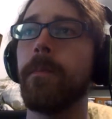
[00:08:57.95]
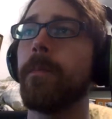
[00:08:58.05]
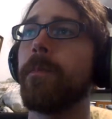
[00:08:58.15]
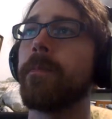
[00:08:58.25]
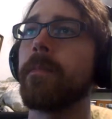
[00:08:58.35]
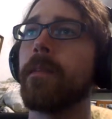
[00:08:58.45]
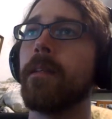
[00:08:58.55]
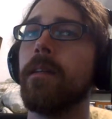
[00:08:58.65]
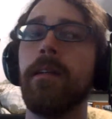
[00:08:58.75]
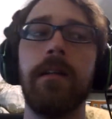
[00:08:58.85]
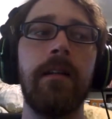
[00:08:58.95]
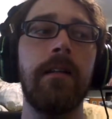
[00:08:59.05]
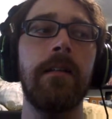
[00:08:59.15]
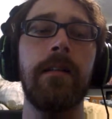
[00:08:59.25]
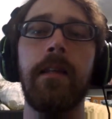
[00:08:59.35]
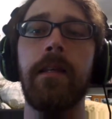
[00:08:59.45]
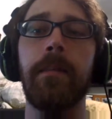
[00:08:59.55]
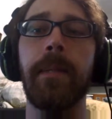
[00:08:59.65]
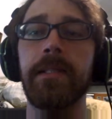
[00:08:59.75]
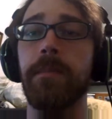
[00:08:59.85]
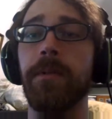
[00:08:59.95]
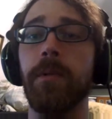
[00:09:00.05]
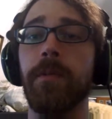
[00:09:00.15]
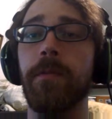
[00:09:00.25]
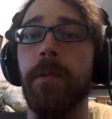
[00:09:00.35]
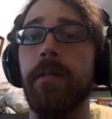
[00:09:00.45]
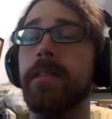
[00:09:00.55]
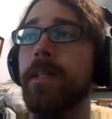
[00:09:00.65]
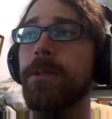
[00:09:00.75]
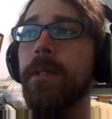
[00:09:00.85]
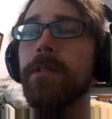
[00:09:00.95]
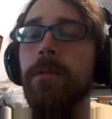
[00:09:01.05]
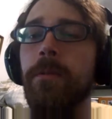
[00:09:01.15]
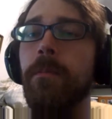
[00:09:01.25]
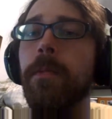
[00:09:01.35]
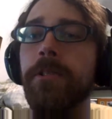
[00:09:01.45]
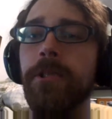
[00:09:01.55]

That may have been what they made. I don't know if they went with the dual Xeon. I think they went with i7,